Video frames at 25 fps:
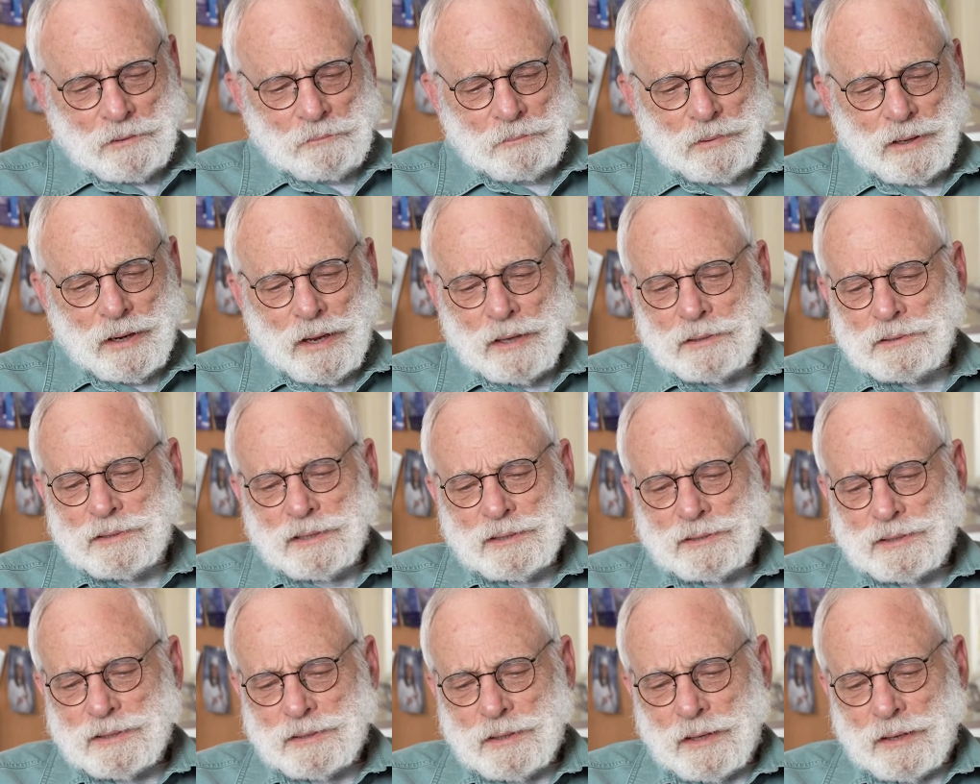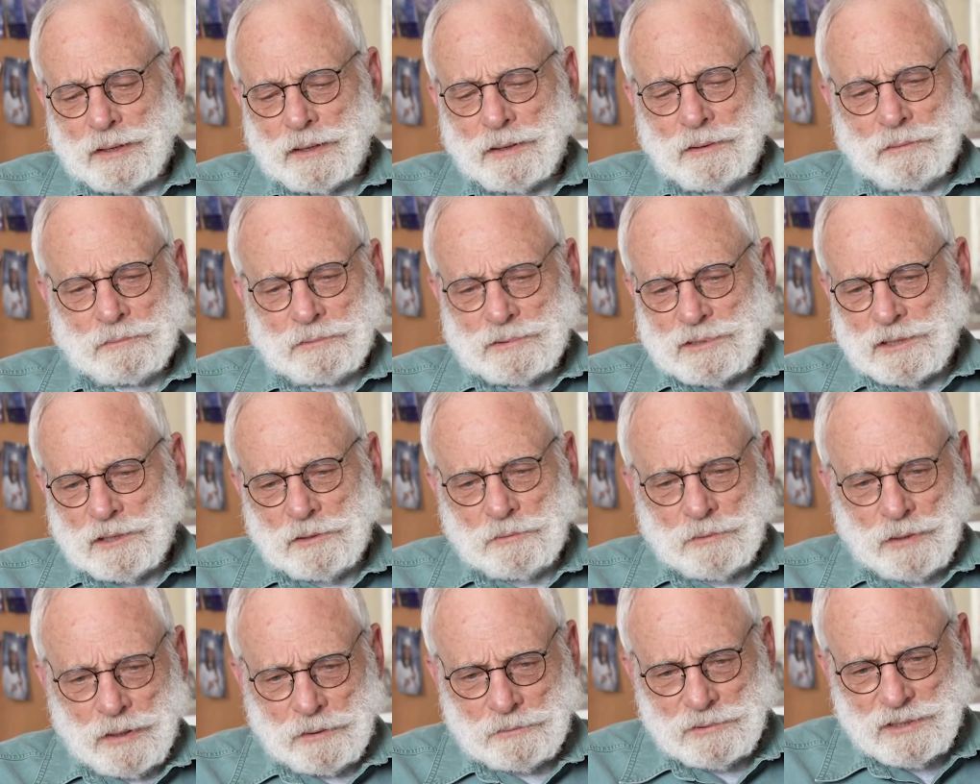But I just like,
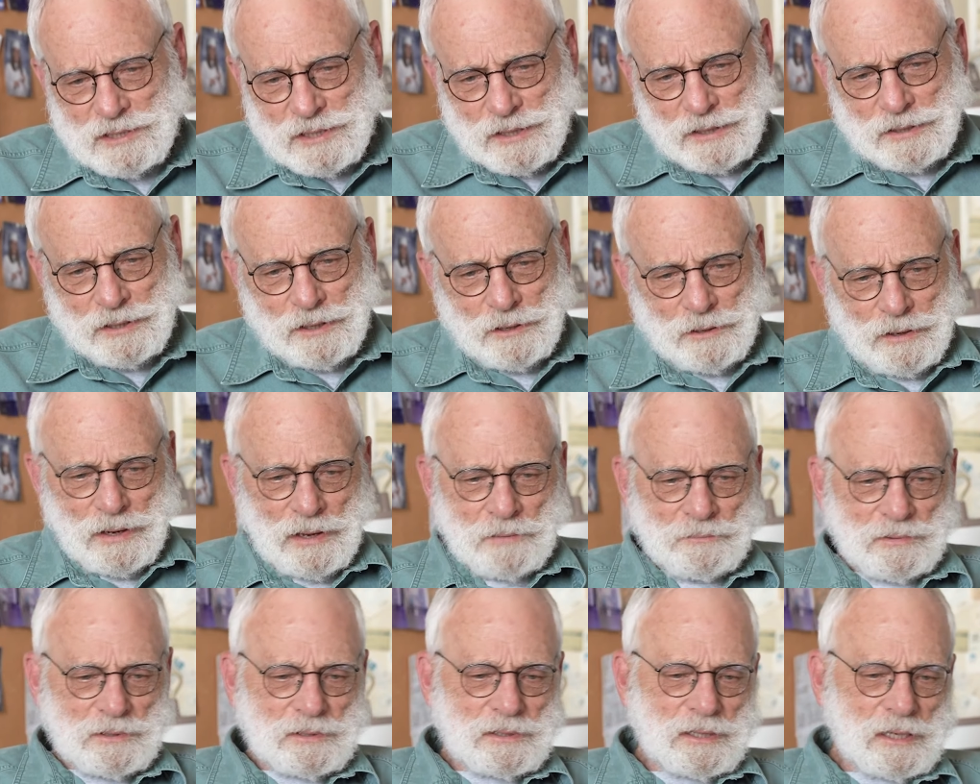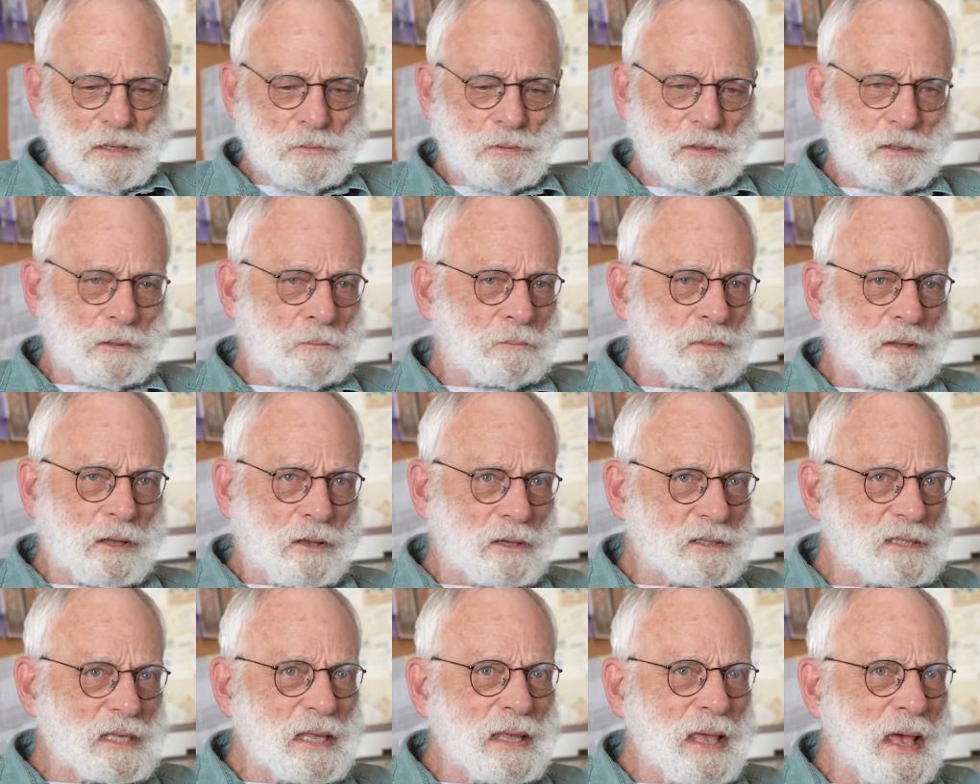so I was sitting there having tea with them
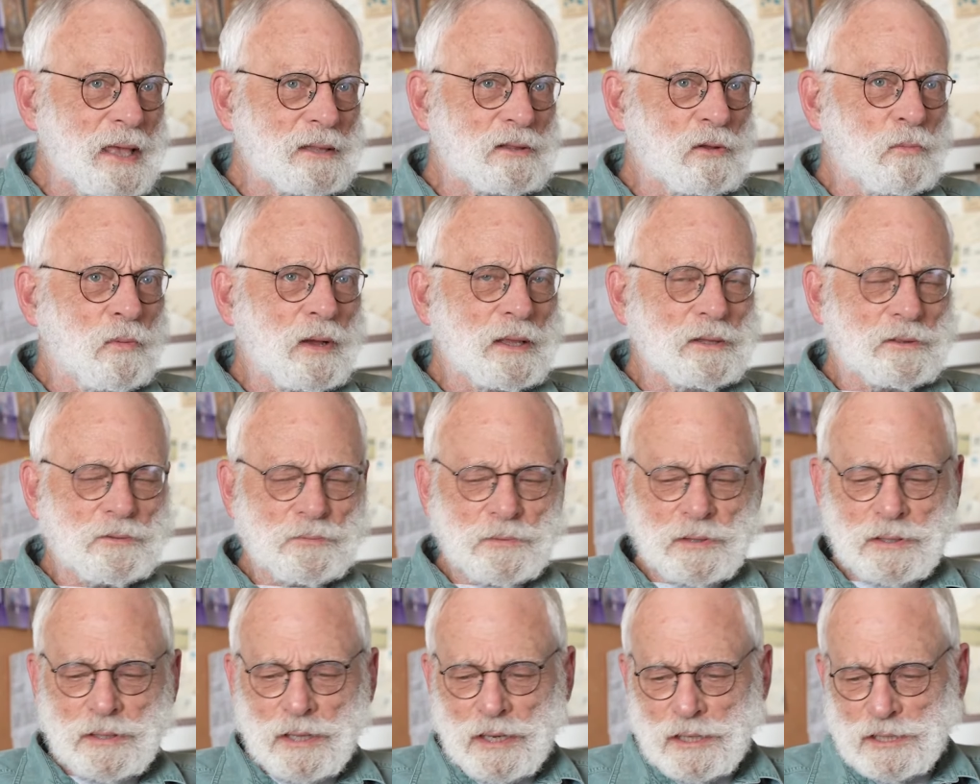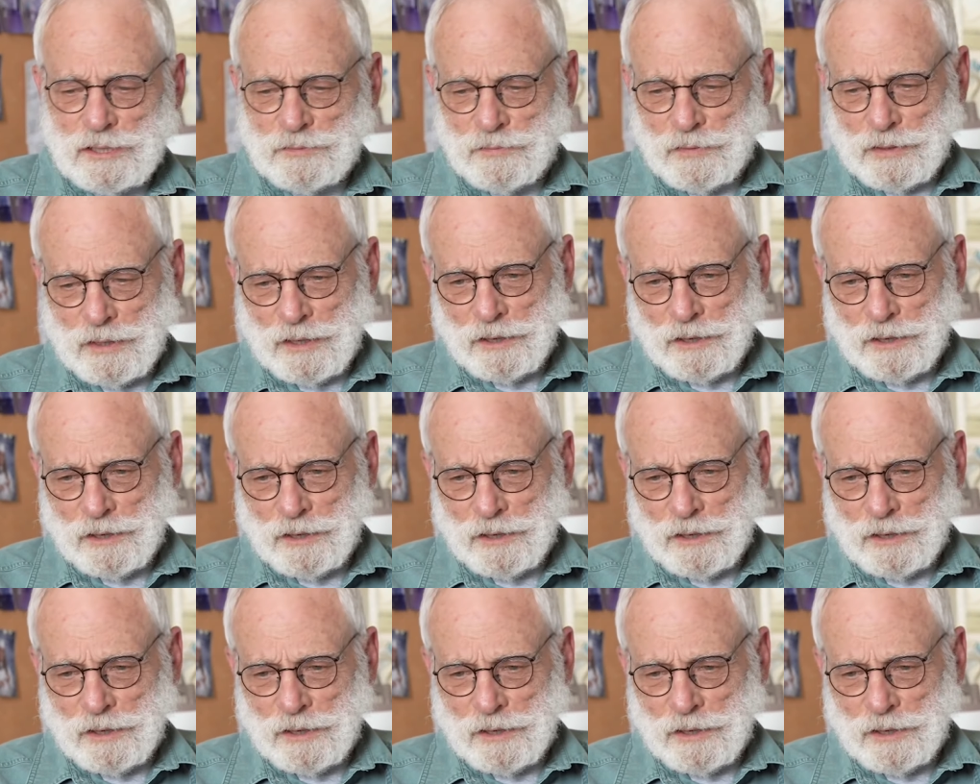because they had to wait three days for